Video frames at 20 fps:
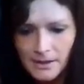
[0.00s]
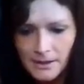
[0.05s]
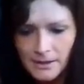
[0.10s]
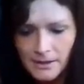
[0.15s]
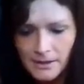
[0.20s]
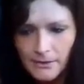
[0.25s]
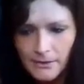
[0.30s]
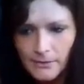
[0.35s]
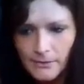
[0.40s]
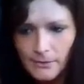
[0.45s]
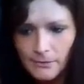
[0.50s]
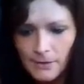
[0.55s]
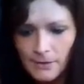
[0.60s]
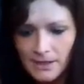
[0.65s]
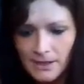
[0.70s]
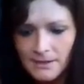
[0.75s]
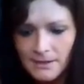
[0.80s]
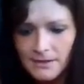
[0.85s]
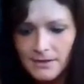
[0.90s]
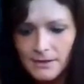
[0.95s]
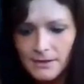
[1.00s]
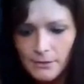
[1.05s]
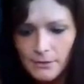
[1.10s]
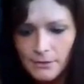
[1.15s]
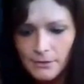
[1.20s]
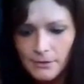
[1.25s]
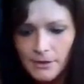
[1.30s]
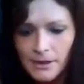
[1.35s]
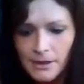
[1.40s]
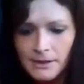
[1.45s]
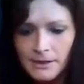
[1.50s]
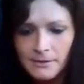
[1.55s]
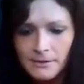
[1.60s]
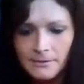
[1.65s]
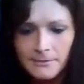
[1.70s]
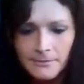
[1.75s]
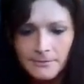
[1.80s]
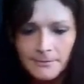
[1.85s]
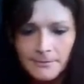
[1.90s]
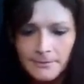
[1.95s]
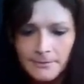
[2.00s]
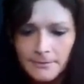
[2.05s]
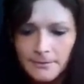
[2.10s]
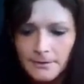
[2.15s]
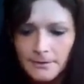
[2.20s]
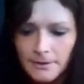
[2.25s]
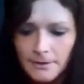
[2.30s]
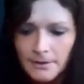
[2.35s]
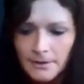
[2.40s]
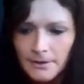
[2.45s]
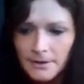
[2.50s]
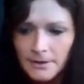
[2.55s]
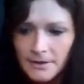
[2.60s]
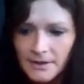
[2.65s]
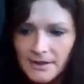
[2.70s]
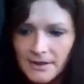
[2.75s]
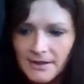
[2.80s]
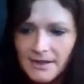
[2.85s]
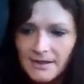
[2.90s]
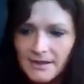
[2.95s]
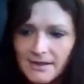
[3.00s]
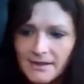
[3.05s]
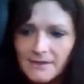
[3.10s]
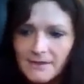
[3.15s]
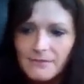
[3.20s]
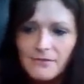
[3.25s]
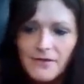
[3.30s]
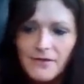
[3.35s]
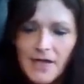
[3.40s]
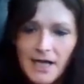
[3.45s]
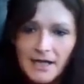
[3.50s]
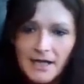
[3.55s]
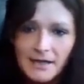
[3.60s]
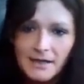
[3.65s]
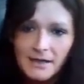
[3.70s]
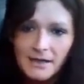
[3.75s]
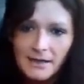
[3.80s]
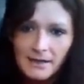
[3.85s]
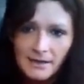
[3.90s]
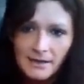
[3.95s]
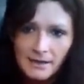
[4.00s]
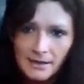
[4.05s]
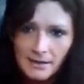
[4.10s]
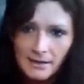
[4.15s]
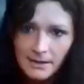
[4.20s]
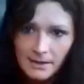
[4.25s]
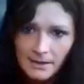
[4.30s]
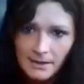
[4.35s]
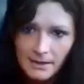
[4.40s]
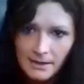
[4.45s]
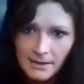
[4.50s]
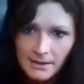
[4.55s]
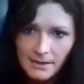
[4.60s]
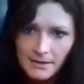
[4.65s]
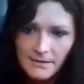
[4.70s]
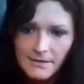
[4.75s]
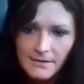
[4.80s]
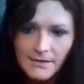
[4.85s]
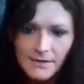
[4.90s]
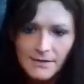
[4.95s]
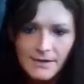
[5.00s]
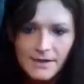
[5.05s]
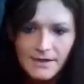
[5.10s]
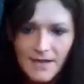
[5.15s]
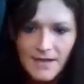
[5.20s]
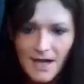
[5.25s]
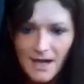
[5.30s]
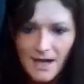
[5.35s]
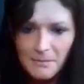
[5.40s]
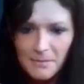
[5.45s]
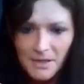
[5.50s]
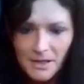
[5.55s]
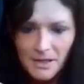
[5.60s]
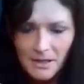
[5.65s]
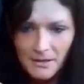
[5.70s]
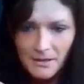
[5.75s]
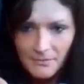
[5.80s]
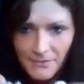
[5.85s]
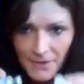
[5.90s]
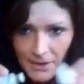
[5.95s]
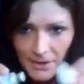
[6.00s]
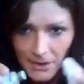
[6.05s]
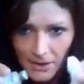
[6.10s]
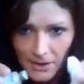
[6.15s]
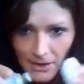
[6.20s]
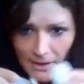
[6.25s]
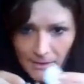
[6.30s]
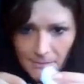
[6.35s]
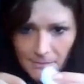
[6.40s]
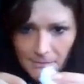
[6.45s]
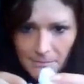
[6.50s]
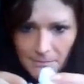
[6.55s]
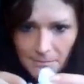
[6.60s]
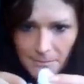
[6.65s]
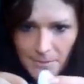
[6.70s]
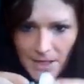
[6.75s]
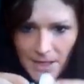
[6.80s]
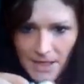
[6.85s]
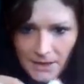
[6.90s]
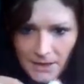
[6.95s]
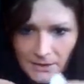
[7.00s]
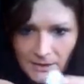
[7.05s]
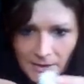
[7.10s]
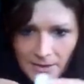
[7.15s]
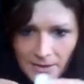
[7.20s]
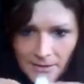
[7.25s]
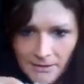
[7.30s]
you want to disinfect the top of your bottle